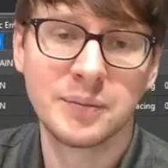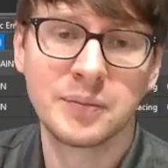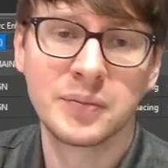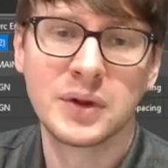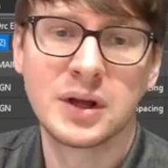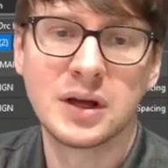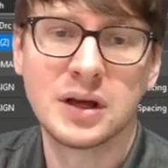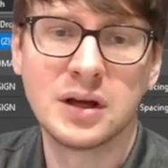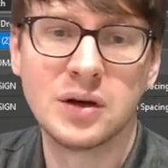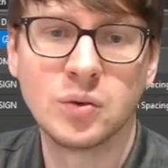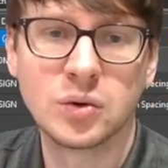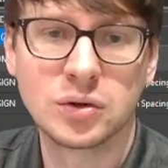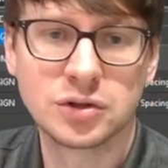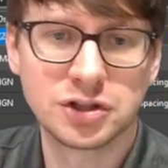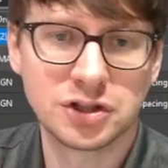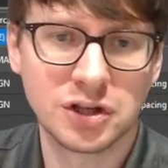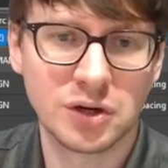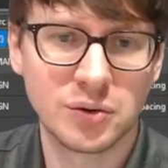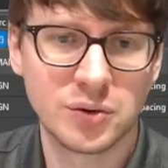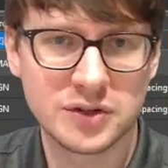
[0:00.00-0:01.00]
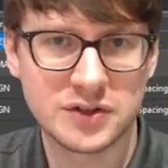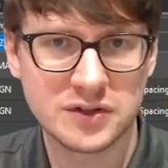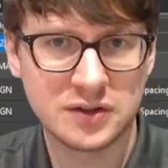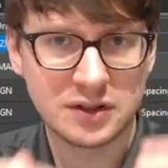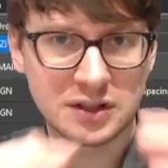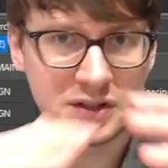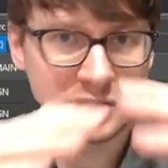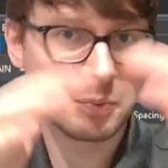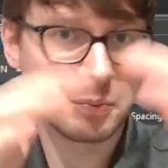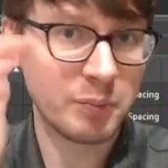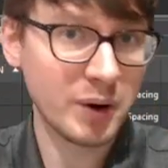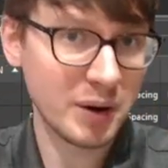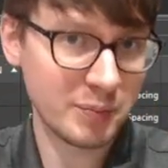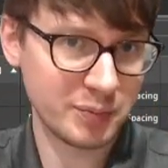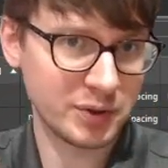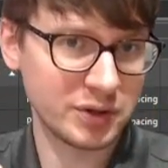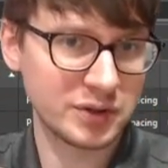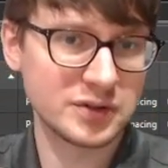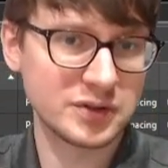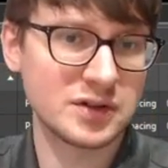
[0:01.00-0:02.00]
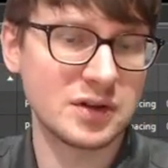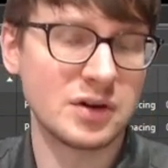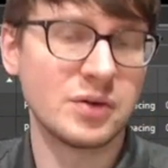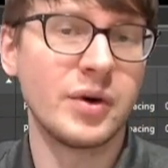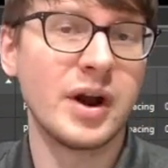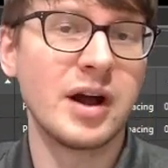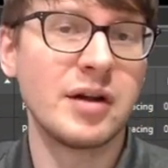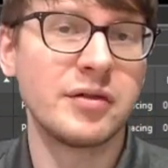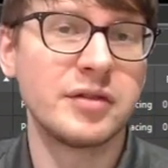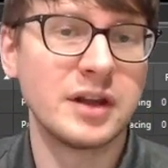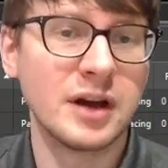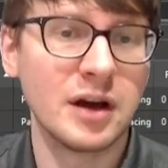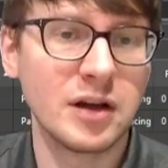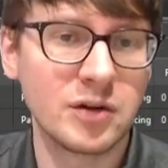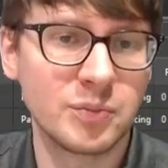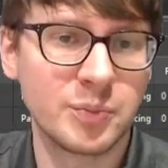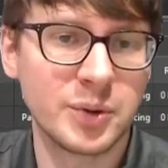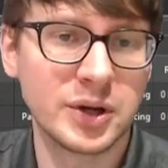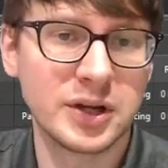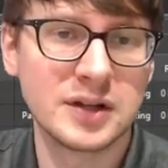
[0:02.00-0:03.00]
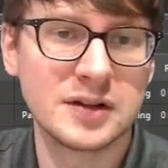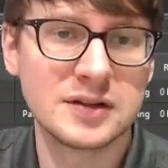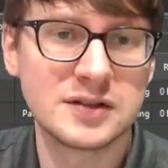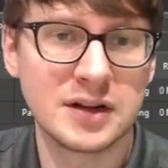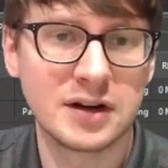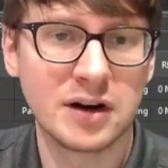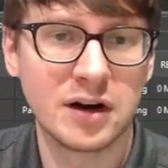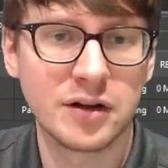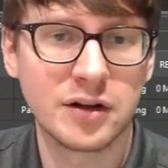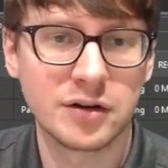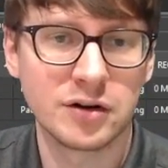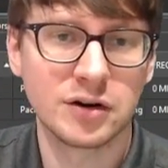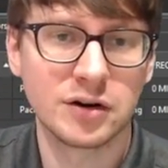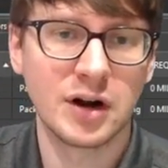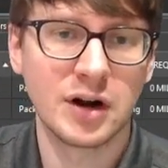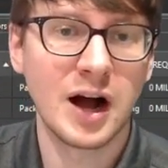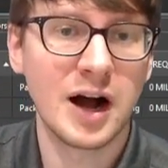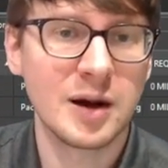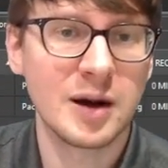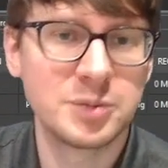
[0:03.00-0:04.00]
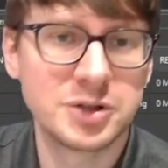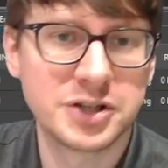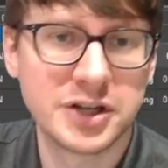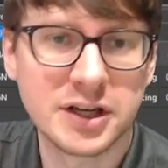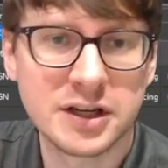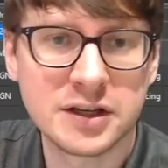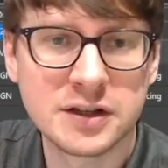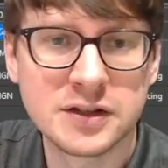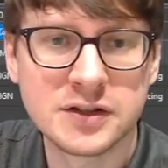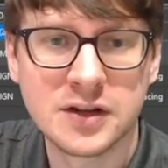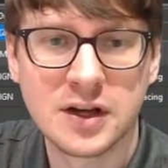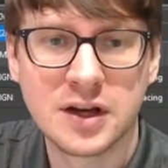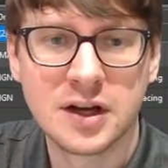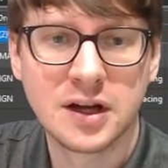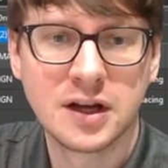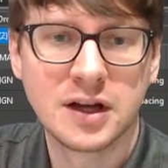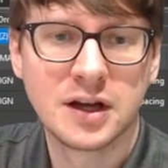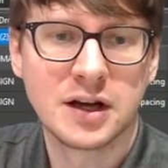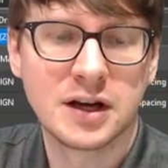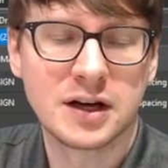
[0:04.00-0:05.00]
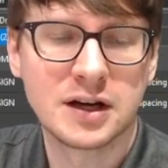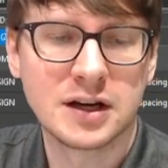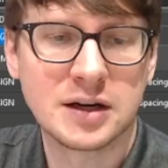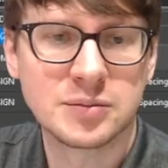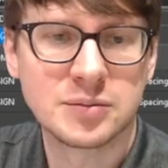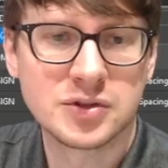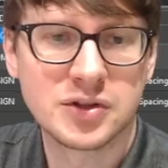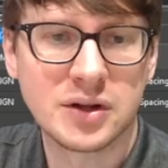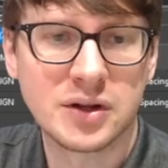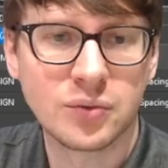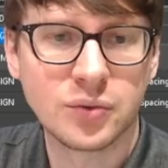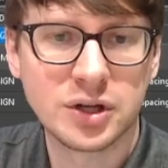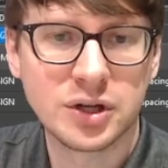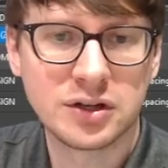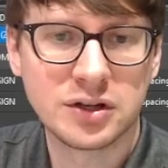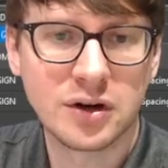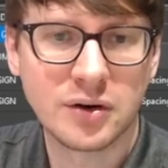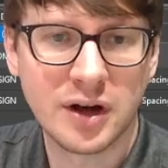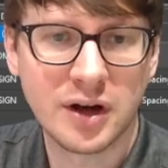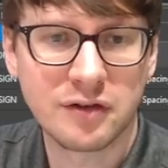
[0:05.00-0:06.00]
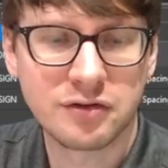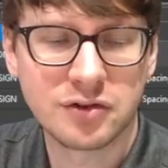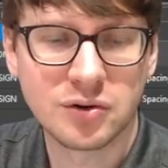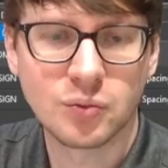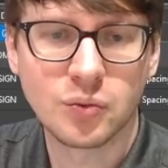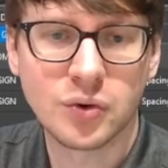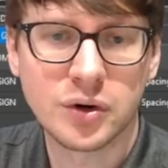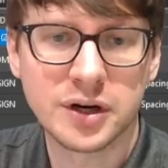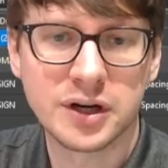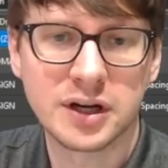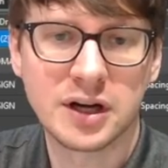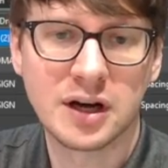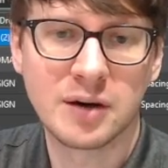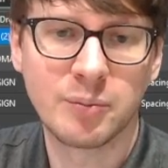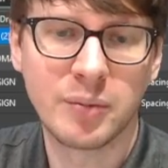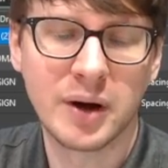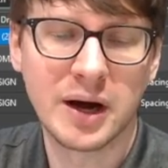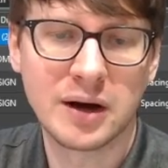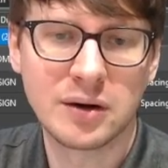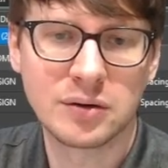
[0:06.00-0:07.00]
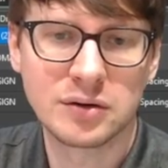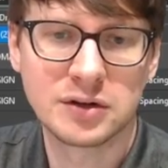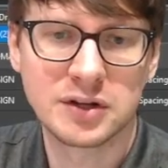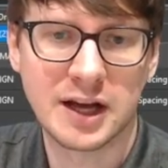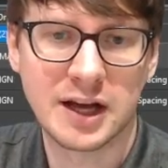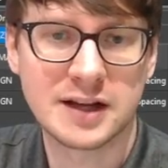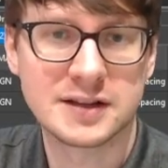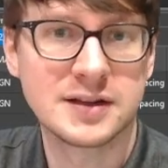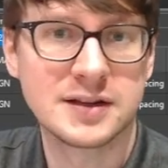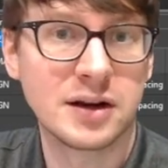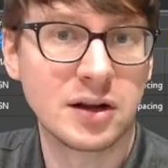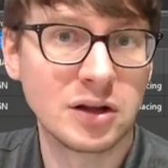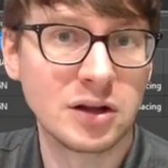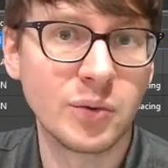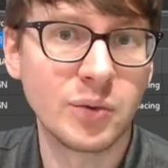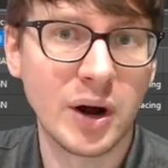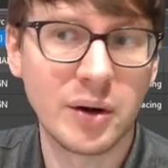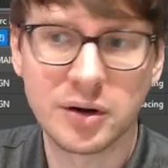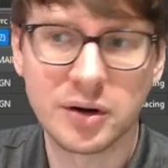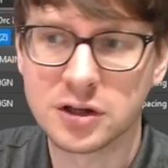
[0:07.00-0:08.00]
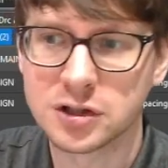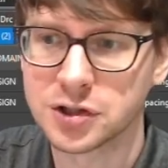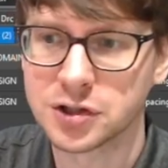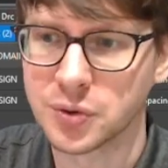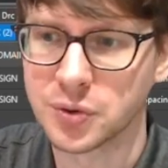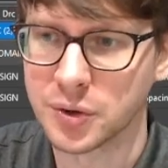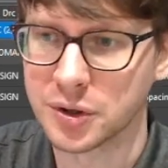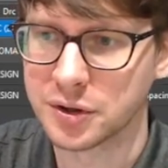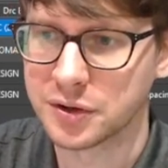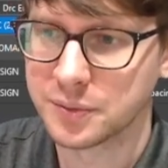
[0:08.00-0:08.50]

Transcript: it will show us these bumpers around the other pins and other objects so that we don't have to worry about accidentally routing a short.